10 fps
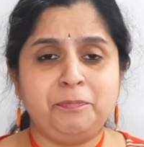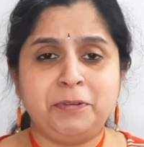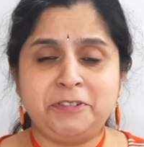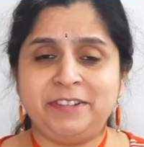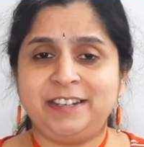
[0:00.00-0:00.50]

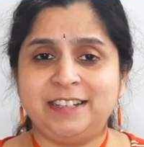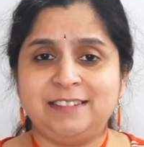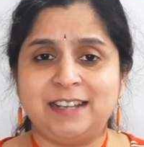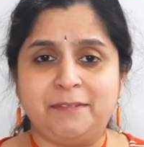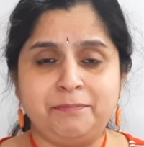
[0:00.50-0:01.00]
perfect
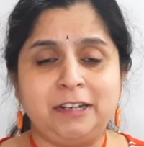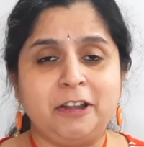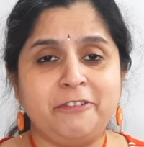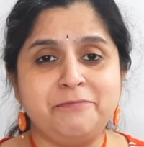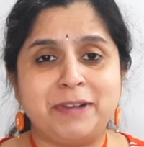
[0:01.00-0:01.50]
example
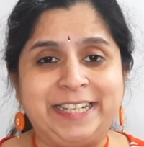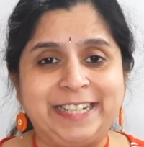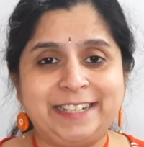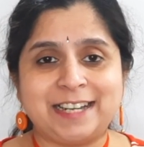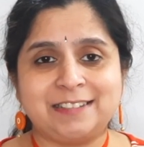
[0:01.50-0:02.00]
of
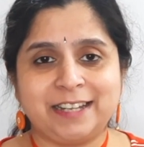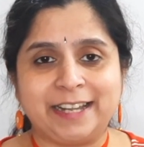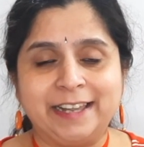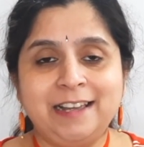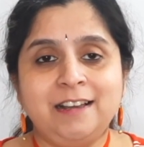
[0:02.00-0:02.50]
multitasking,